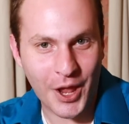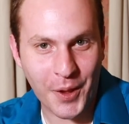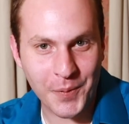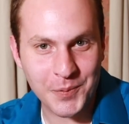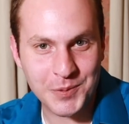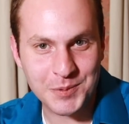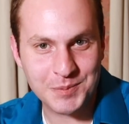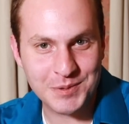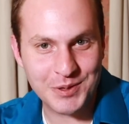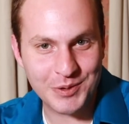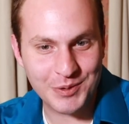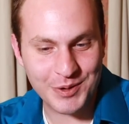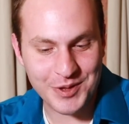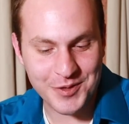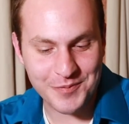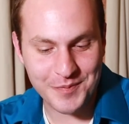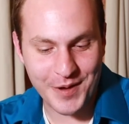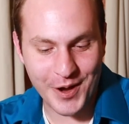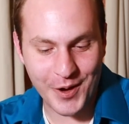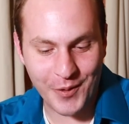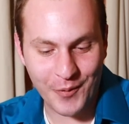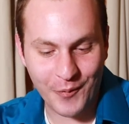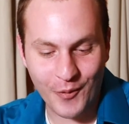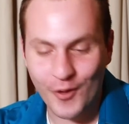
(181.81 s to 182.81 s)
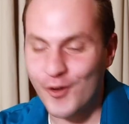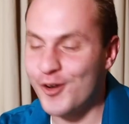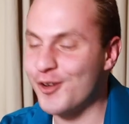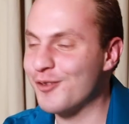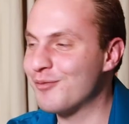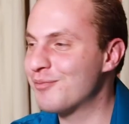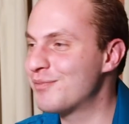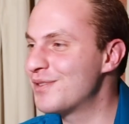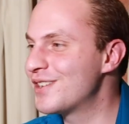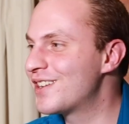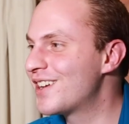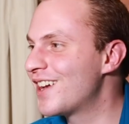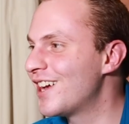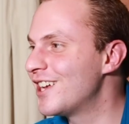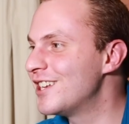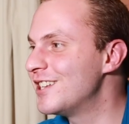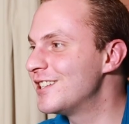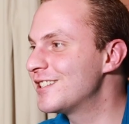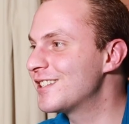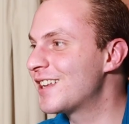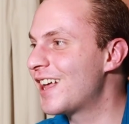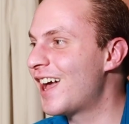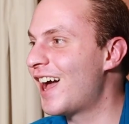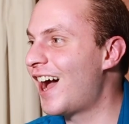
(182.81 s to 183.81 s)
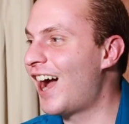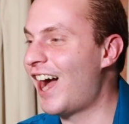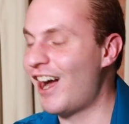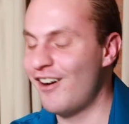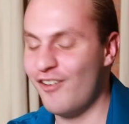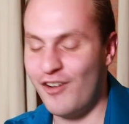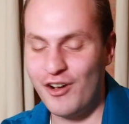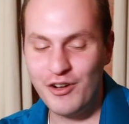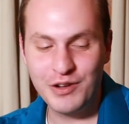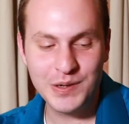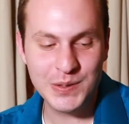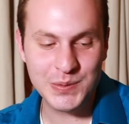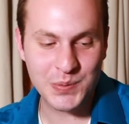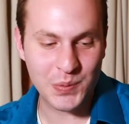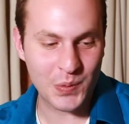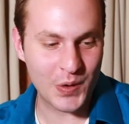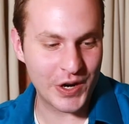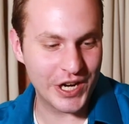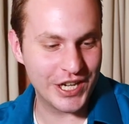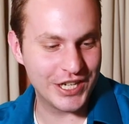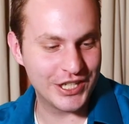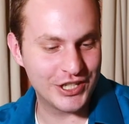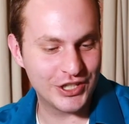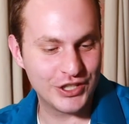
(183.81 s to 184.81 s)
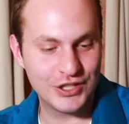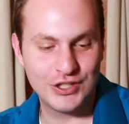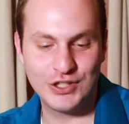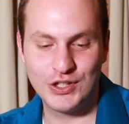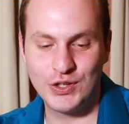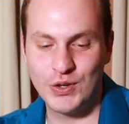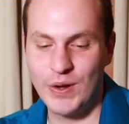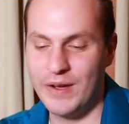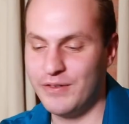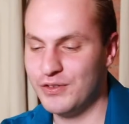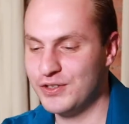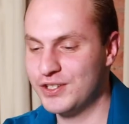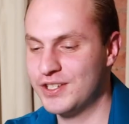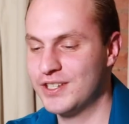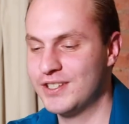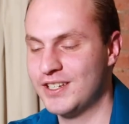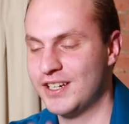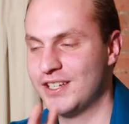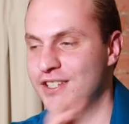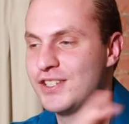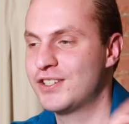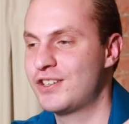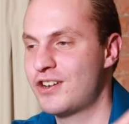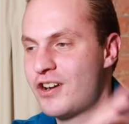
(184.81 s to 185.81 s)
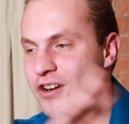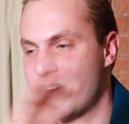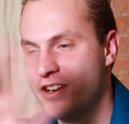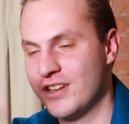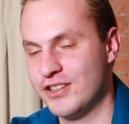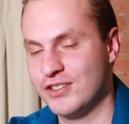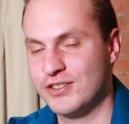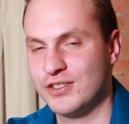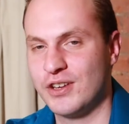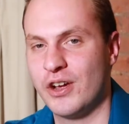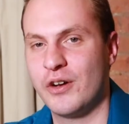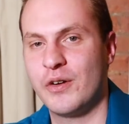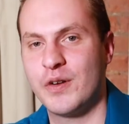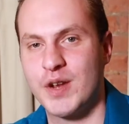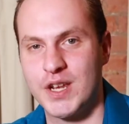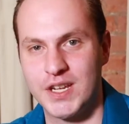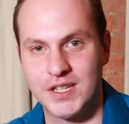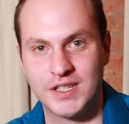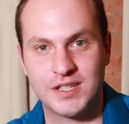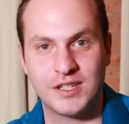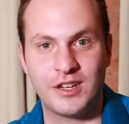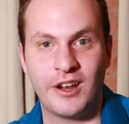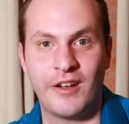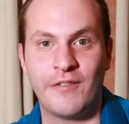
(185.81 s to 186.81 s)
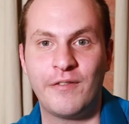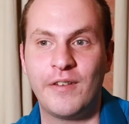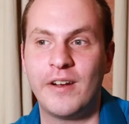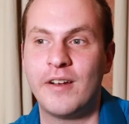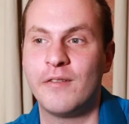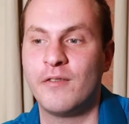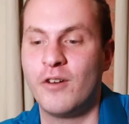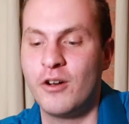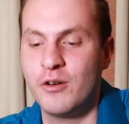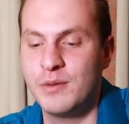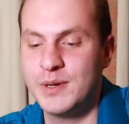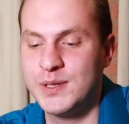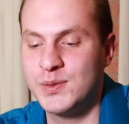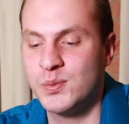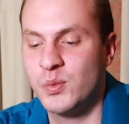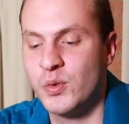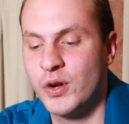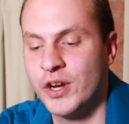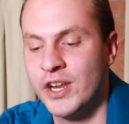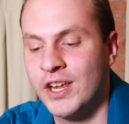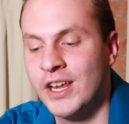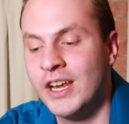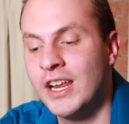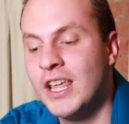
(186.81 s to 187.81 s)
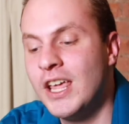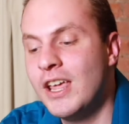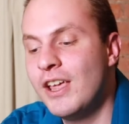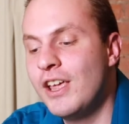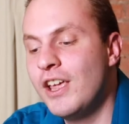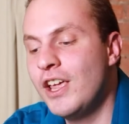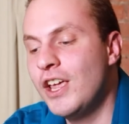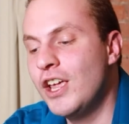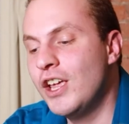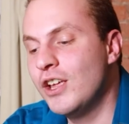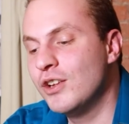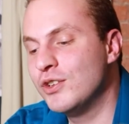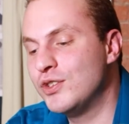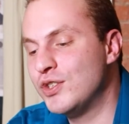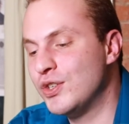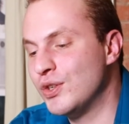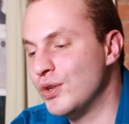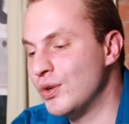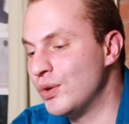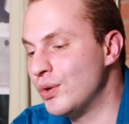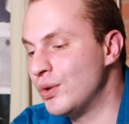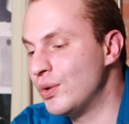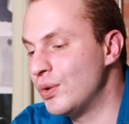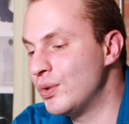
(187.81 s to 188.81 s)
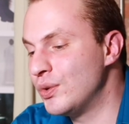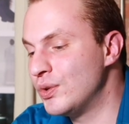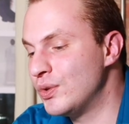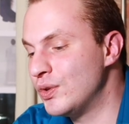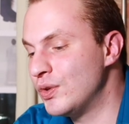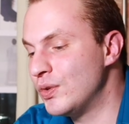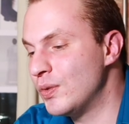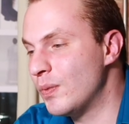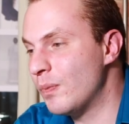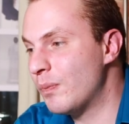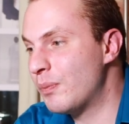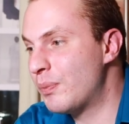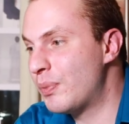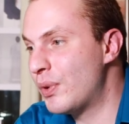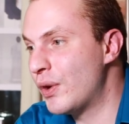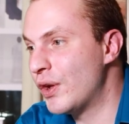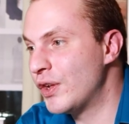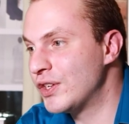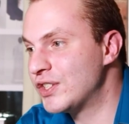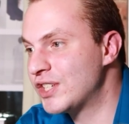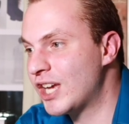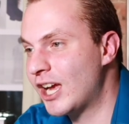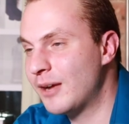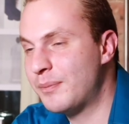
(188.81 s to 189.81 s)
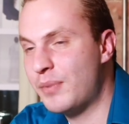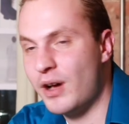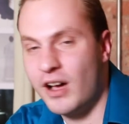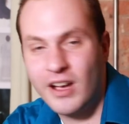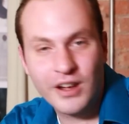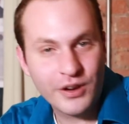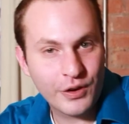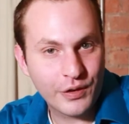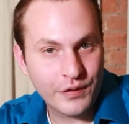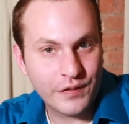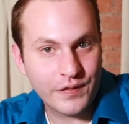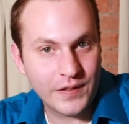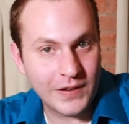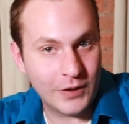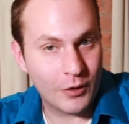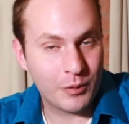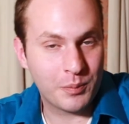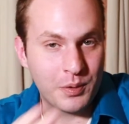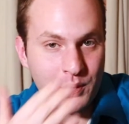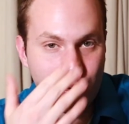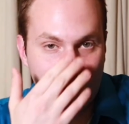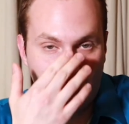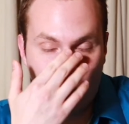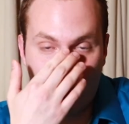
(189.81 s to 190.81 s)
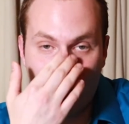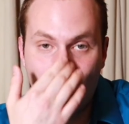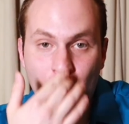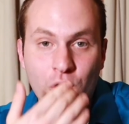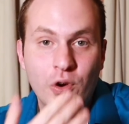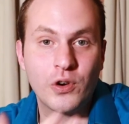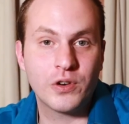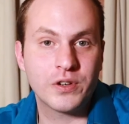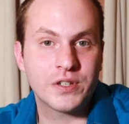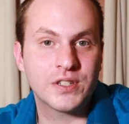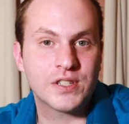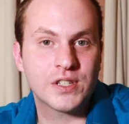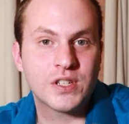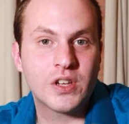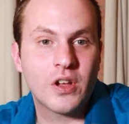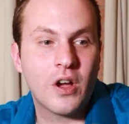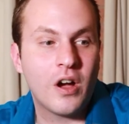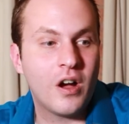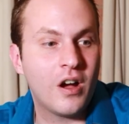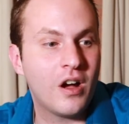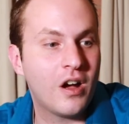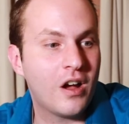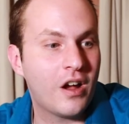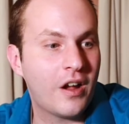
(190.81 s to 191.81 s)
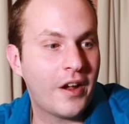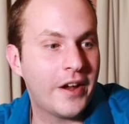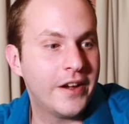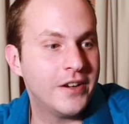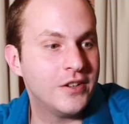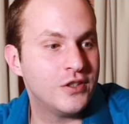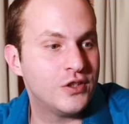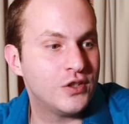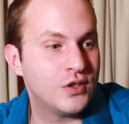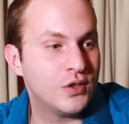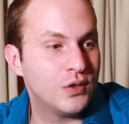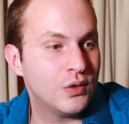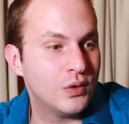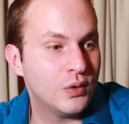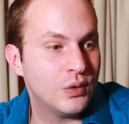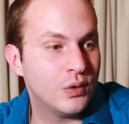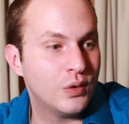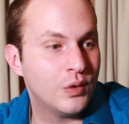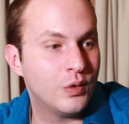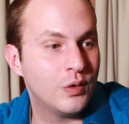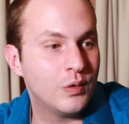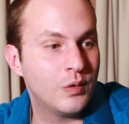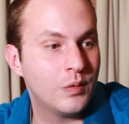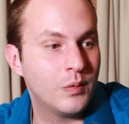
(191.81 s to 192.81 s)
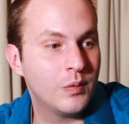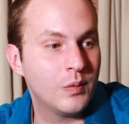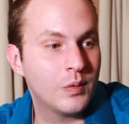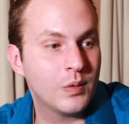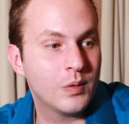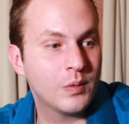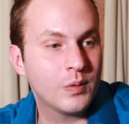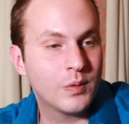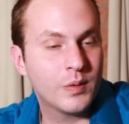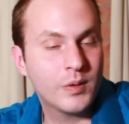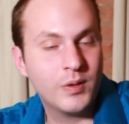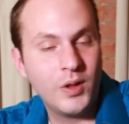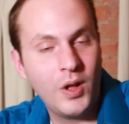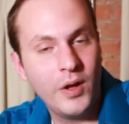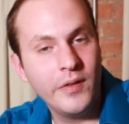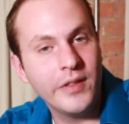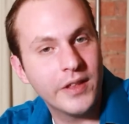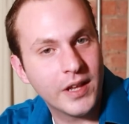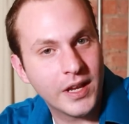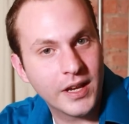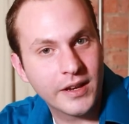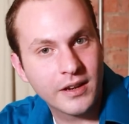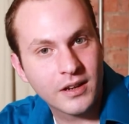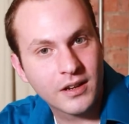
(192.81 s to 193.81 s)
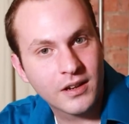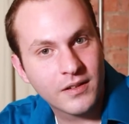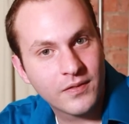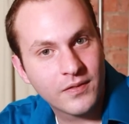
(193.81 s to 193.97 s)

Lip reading: helps me with my work, because I've always wanted to do, ever since I started sewing and stuff, I've always wanted to put typography or put words onto clothing.